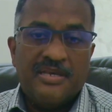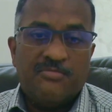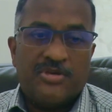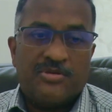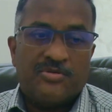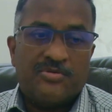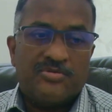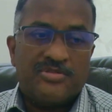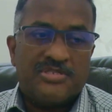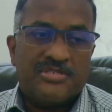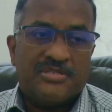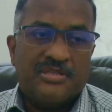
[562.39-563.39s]

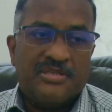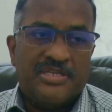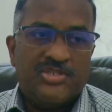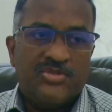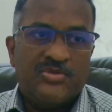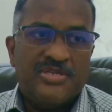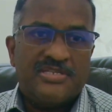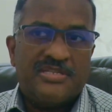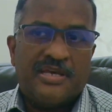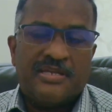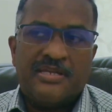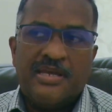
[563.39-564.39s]
because the issue is
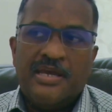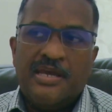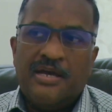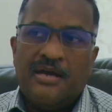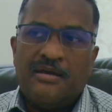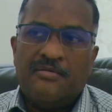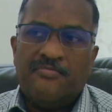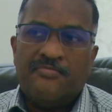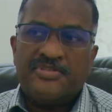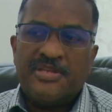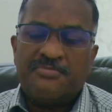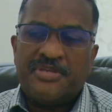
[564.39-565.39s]
that
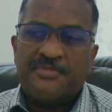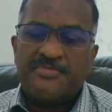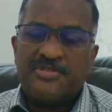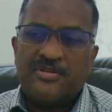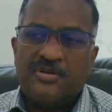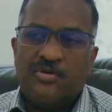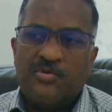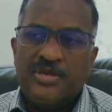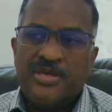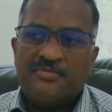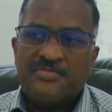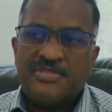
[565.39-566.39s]
sometimes
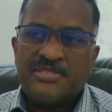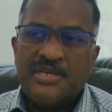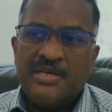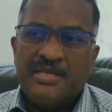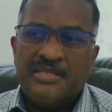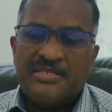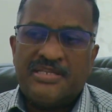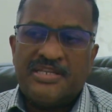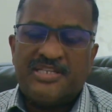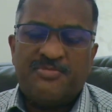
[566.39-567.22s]
OEMs, there's an